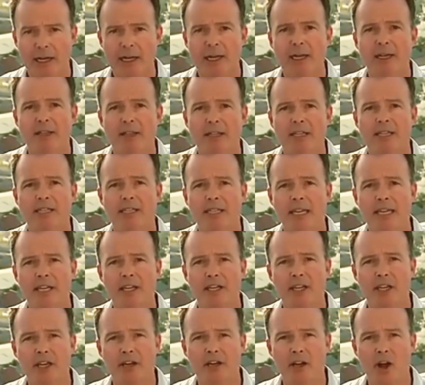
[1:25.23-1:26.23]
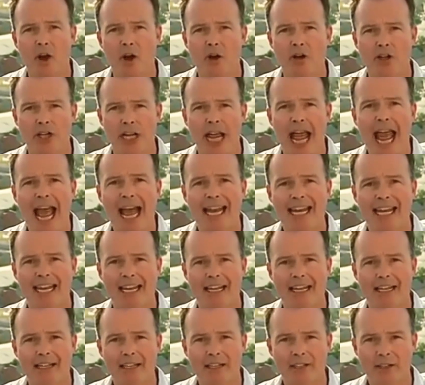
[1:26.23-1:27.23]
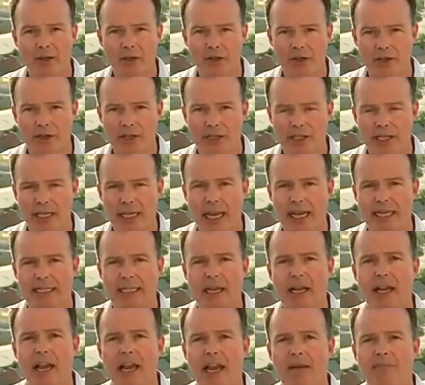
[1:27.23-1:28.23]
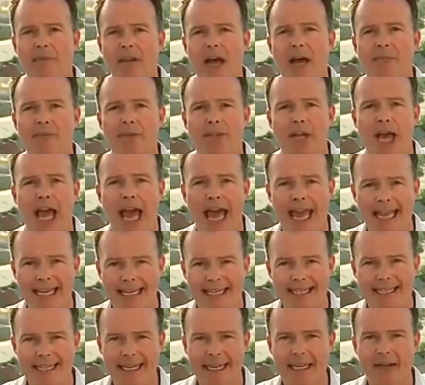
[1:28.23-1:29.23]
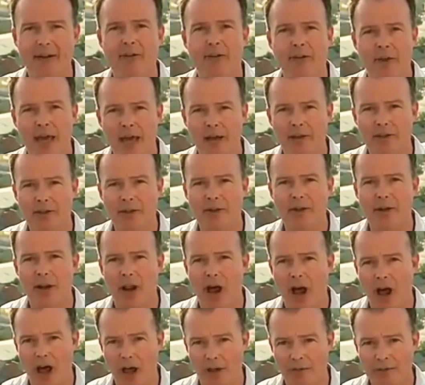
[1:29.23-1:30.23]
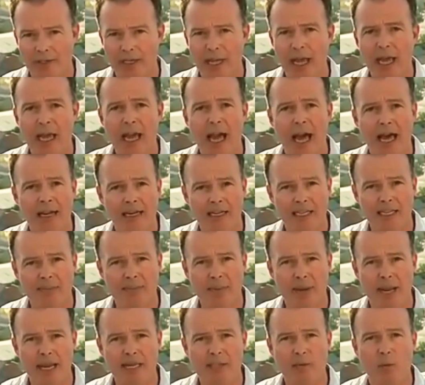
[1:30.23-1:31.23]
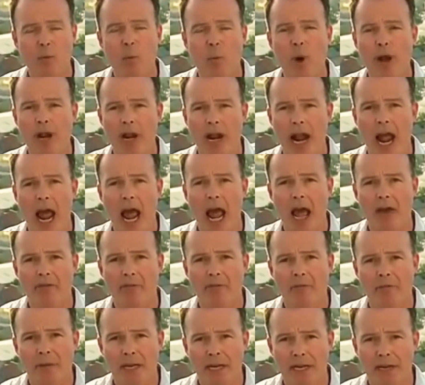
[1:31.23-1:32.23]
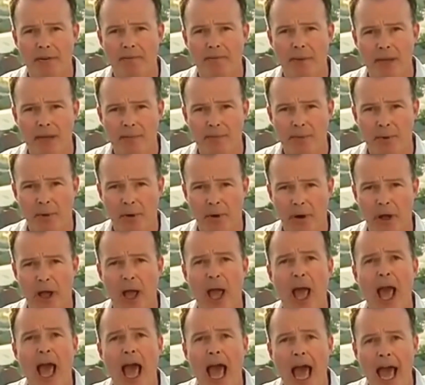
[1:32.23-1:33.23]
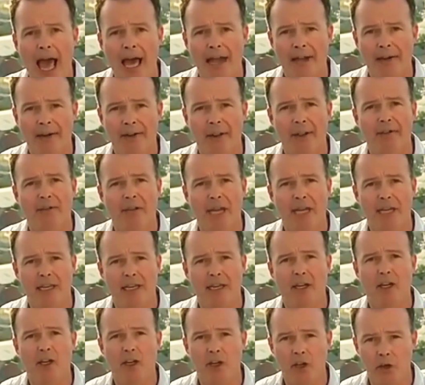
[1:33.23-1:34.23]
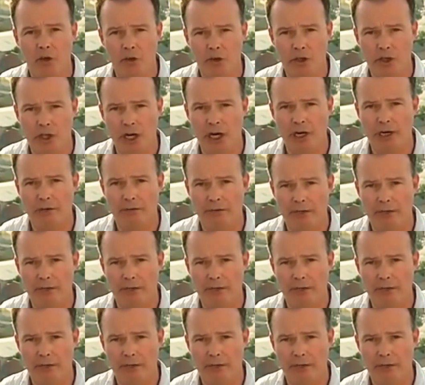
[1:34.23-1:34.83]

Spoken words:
The six-year-long jihadi insurgency has claimed up to 18,000 lives and displaced 1.5 million people, and they've taken a huge chunk of